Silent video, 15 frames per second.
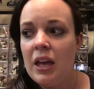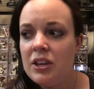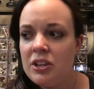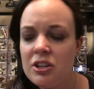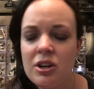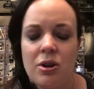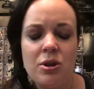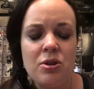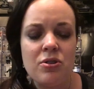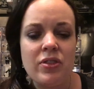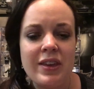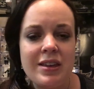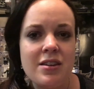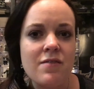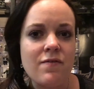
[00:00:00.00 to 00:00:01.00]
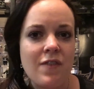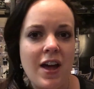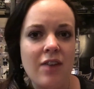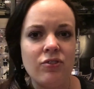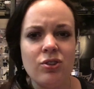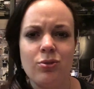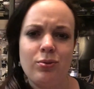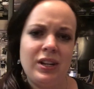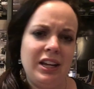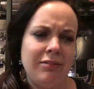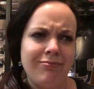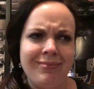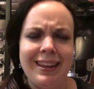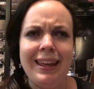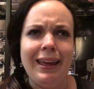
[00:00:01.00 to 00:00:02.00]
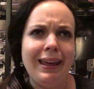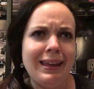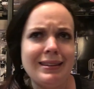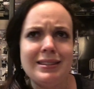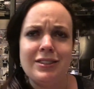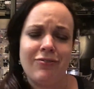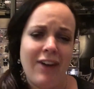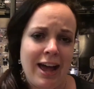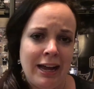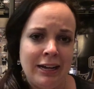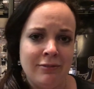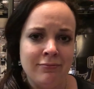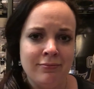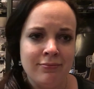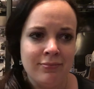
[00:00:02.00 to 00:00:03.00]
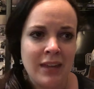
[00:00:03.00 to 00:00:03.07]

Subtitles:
You know, you're thinking 5-3, it's fine.